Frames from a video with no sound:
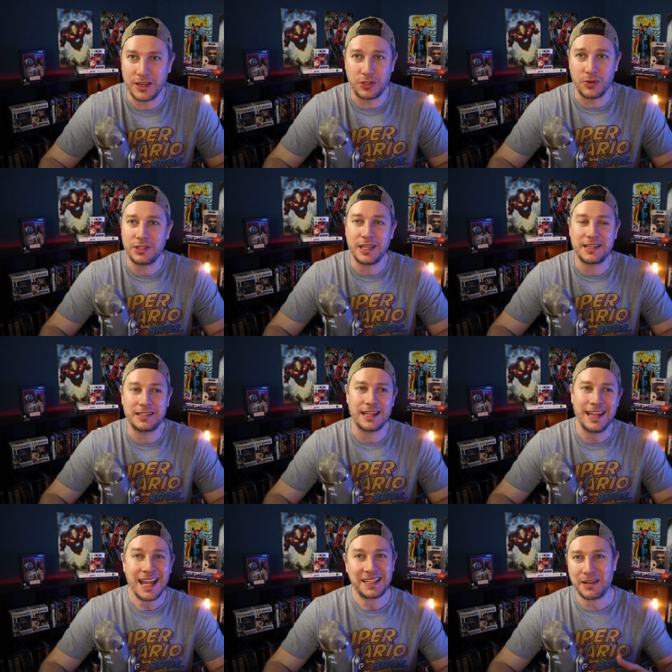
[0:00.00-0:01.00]
As soon as they
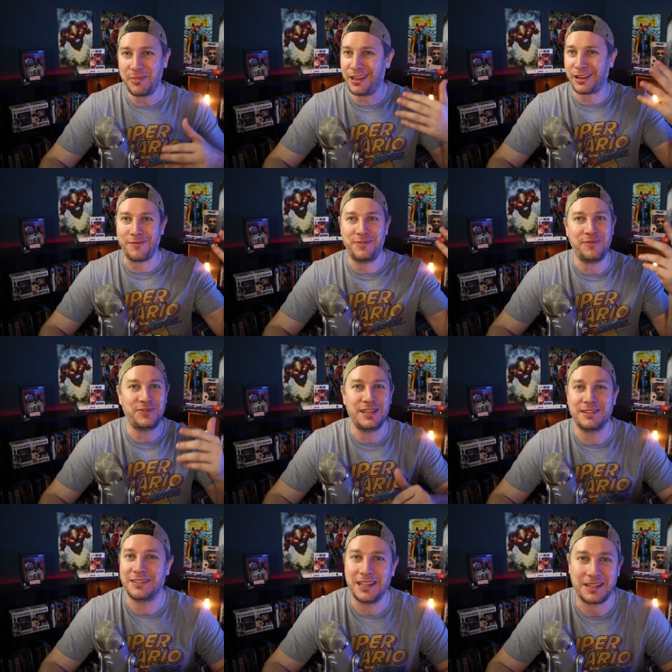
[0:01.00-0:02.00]
said, yeah, it's going to be like a
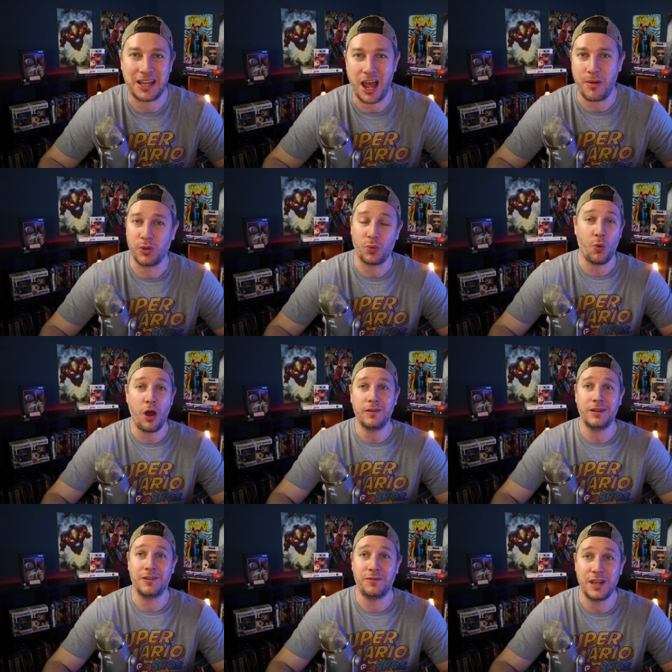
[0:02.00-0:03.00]
50s sitcom with
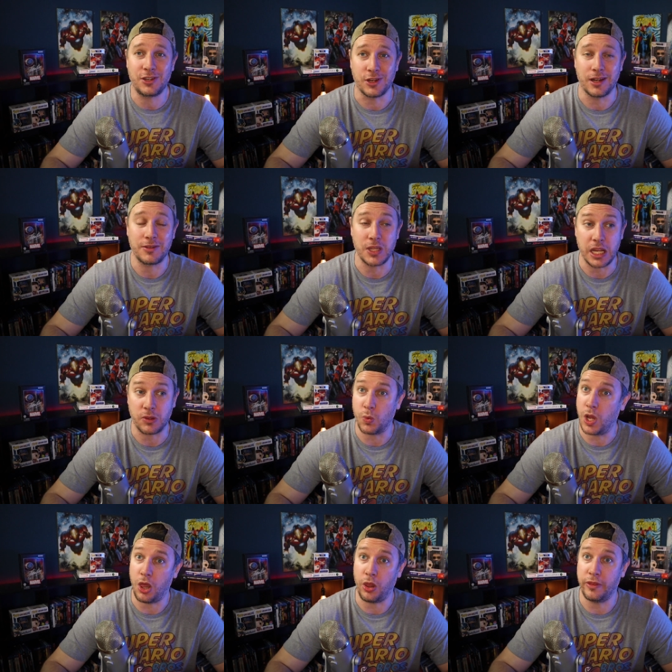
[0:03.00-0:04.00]
Wanda and Vision, I was like,
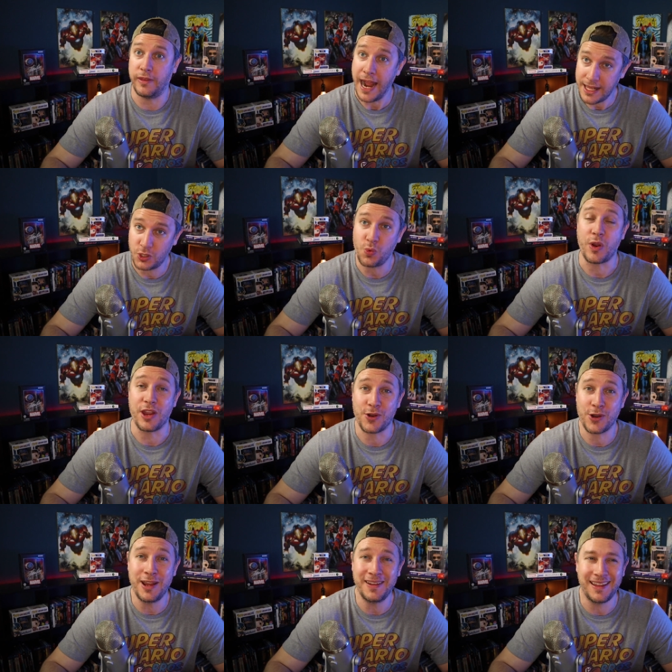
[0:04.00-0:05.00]
well, that's
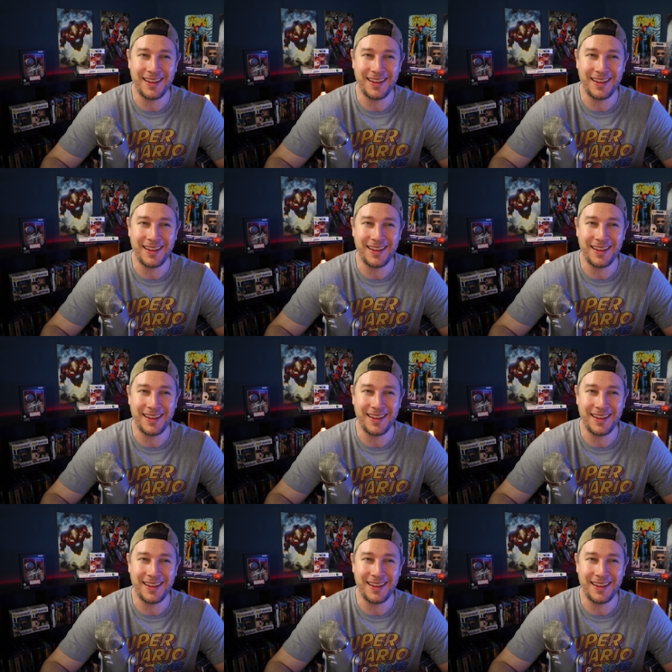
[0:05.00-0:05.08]
weird.